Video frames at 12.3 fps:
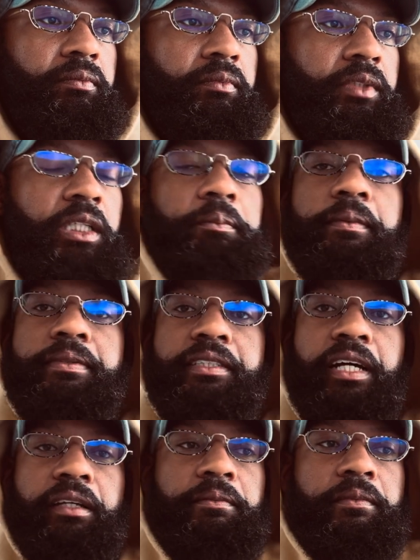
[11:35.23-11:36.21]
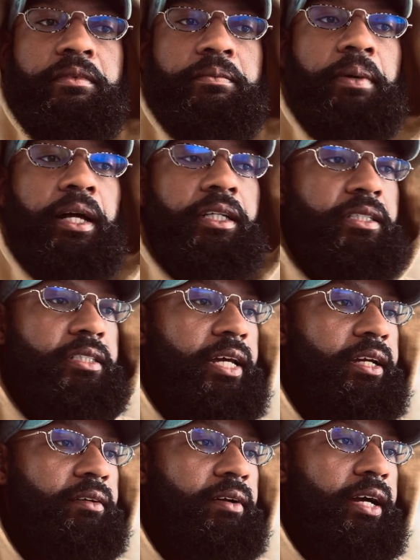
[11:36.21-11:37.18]
lipid
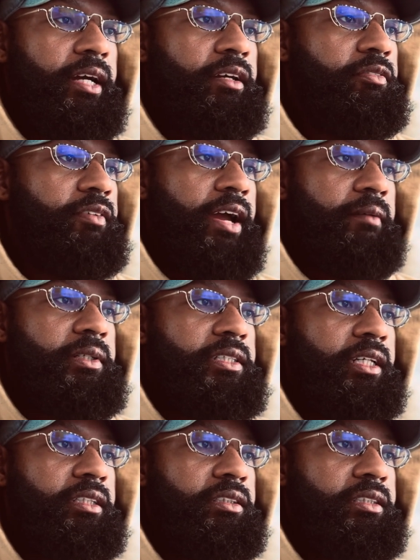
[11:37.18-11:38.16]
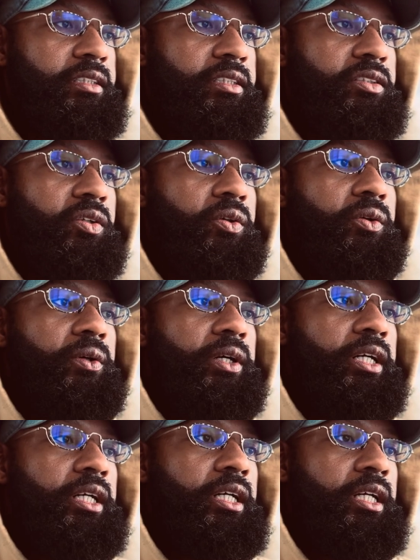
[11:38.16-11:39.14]
polysaccharide fragmentations,
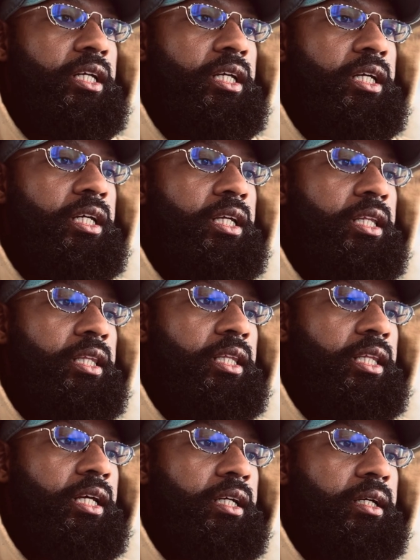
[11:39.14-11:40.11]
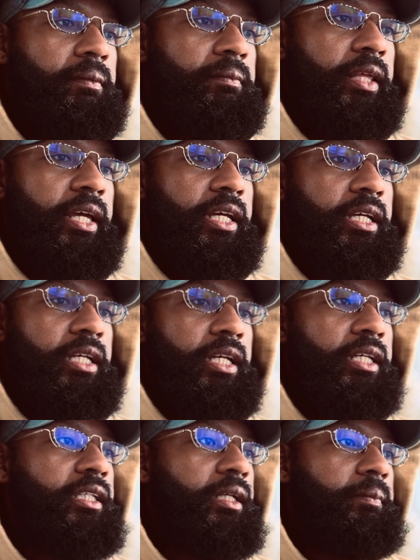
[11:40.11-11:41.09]
or they
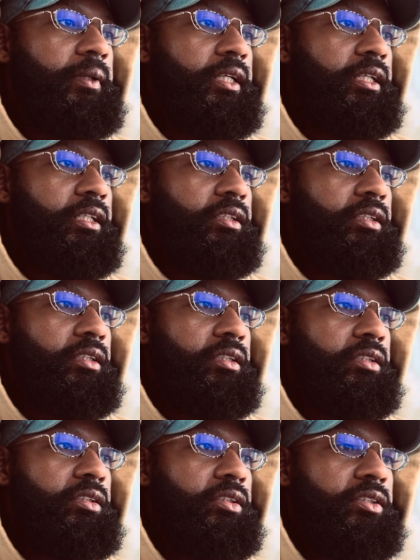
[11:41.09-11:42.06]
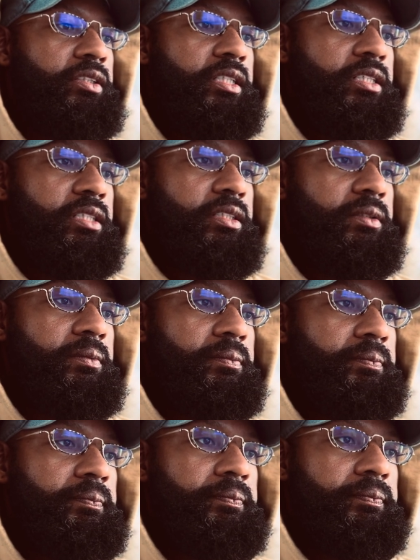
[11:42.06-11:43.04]
end up in your system,
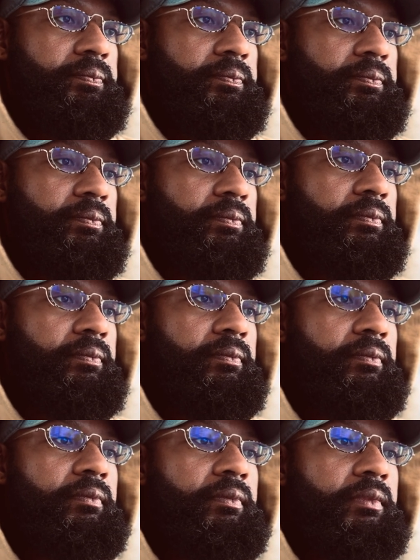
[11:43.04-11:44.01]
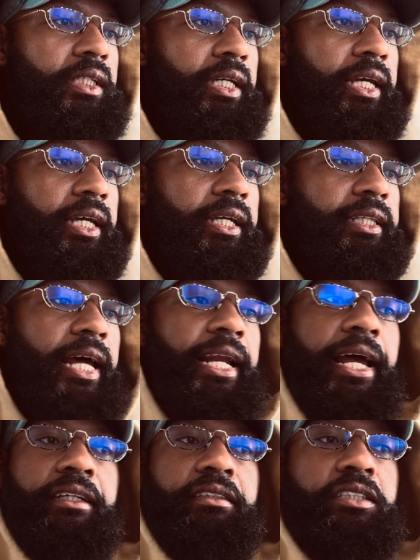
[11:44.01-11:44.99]
and that
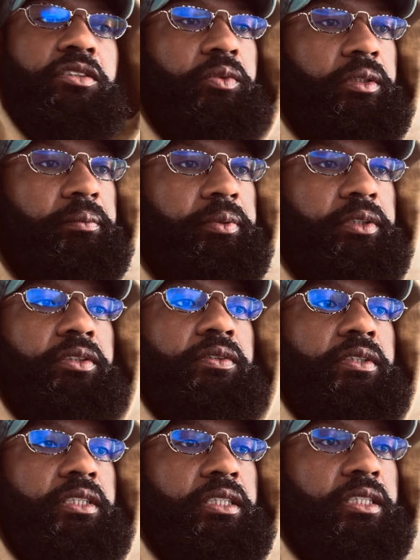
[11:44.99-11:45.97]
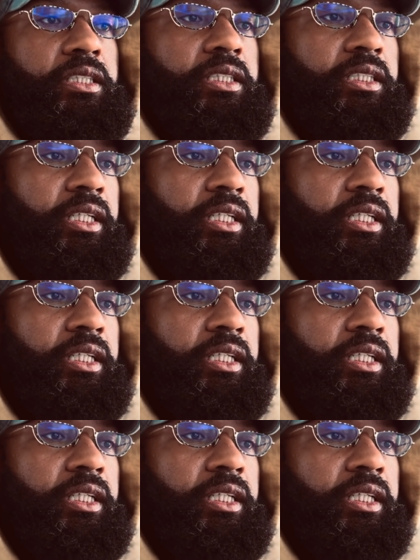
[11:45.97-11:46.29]
actually is what produces